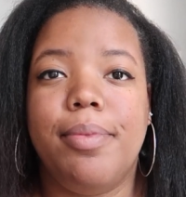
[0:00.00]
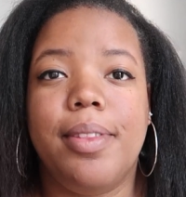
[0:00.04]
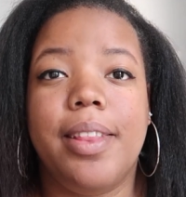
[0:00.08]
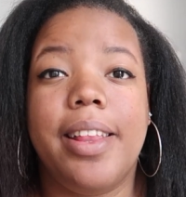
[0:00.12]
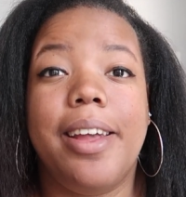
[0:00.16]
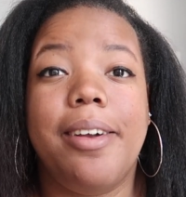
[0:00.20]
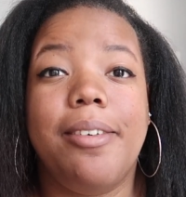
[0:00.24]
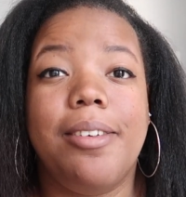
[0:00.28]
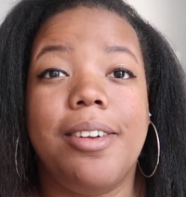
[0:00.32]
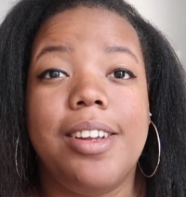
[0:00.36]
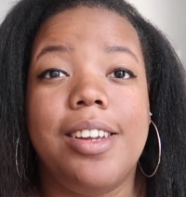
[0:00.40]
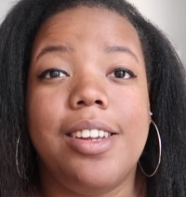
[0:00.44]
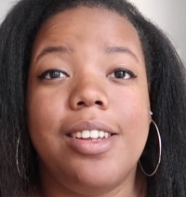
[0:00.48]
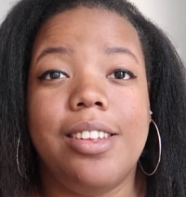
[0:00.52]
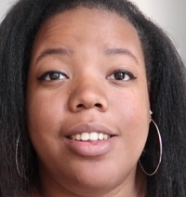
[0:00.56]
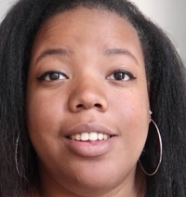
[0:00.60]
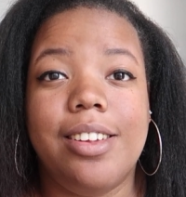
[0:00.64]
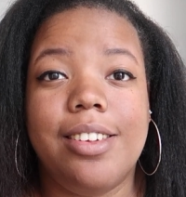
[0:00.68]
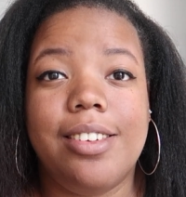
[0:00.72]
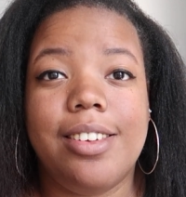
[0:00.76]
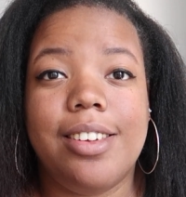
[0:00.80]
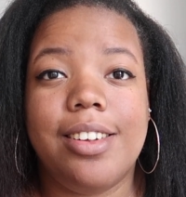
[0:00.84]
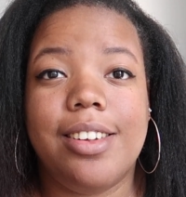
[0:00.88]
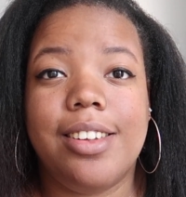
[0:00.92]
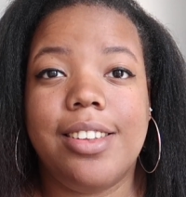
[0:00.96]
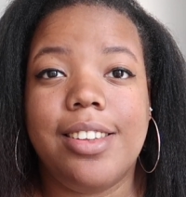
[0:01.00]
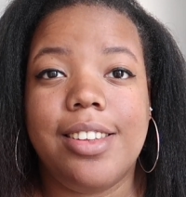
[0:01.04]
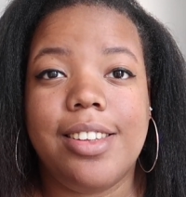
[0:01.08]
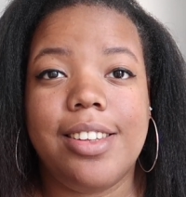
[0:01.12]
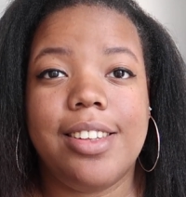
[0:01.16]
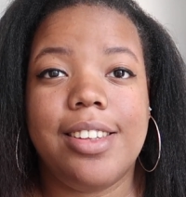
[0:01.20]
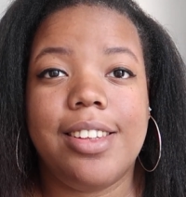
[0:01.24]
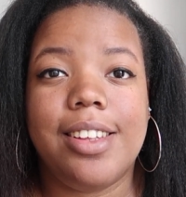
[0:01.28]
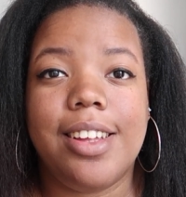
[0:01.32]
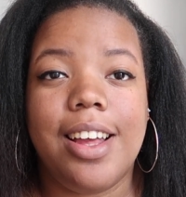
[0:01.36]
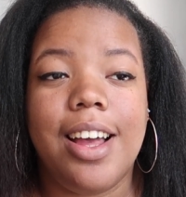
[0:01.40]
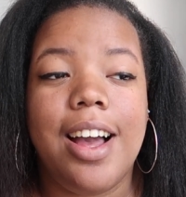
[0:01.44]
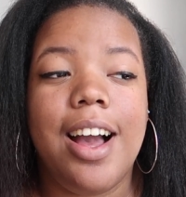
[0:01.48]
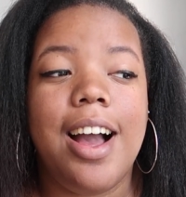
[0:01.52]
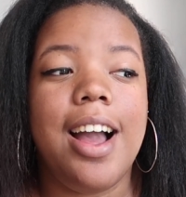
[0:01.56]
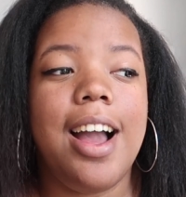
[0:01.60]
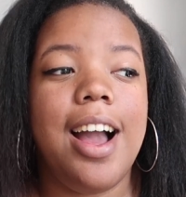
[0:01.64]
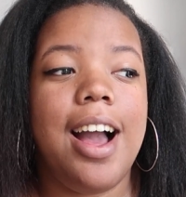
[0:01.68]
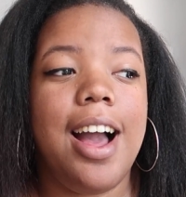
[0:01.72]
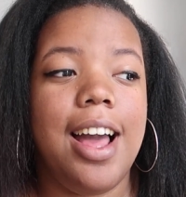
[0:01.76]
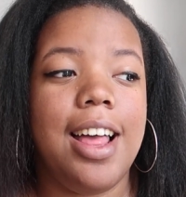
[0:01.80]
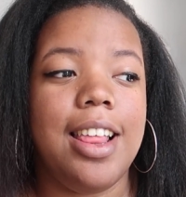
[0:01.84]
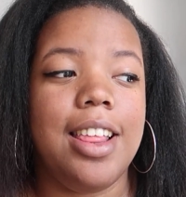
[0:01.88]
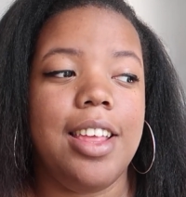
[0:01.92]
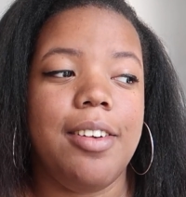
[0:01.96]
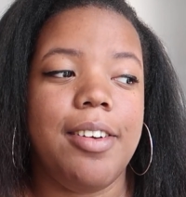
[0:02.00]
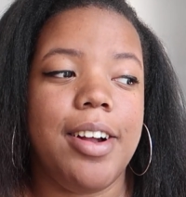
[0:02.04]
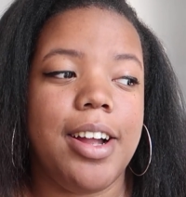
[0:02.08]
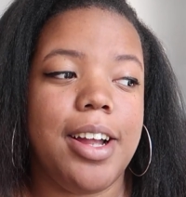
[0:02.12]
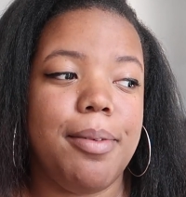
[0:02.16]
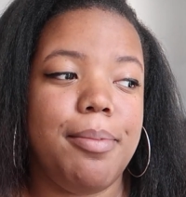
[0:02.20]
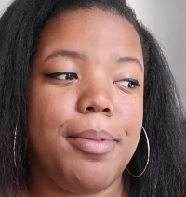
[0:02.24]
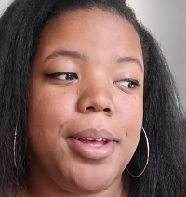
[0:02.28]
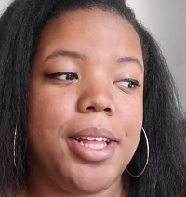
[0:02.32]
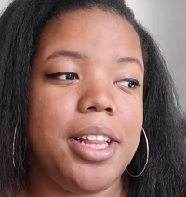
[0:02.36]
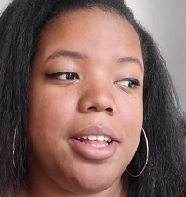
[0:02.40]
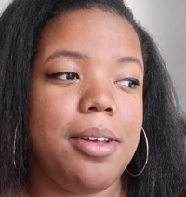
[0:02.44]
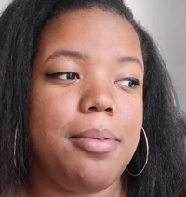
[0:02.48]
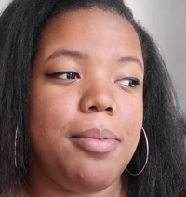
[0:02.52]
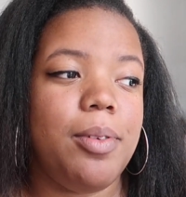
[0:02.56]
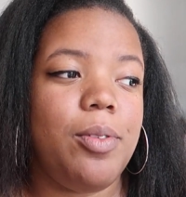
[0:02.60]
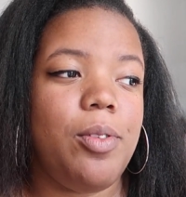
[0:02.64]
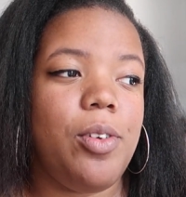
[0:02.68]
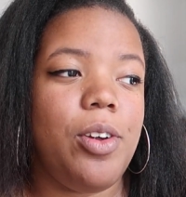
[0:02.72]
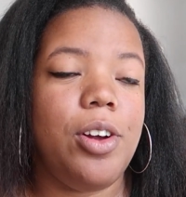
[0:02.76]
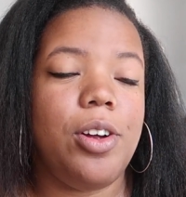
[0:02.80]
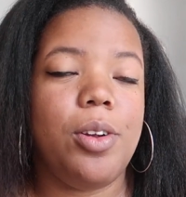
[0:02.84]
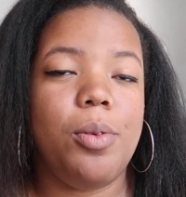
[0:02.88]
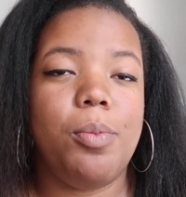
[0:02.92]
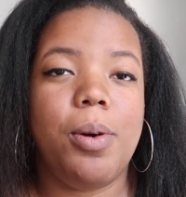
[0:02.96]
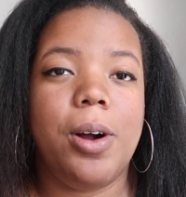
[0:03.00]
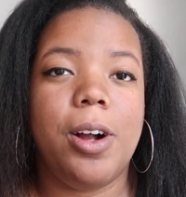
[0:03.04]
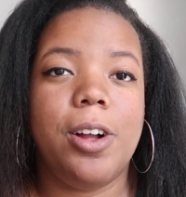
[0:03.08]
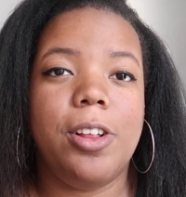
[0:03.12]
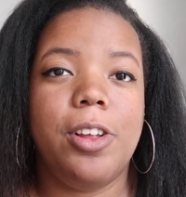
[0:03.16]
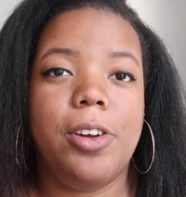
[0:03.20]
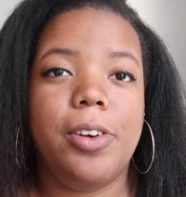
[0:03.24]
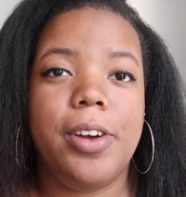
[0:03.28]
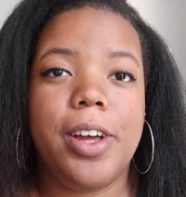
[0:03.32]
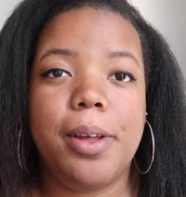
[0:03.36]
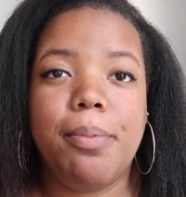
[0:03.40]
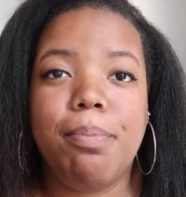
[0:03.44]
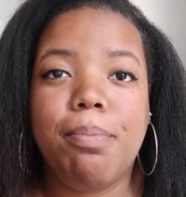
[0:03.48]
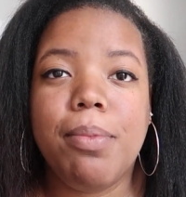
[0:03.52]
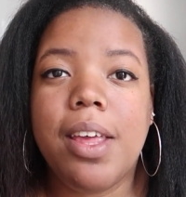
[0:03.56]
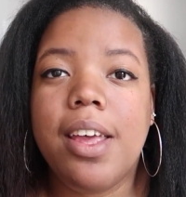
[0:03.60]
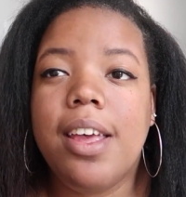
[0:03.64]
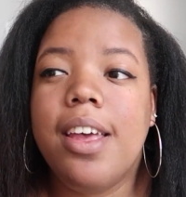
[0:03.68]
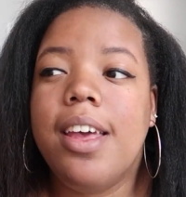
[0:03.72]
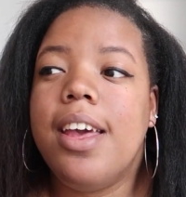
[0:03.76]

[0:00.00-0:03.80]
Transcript: They were delicious. I highly recommend them if you go to Bar Louie.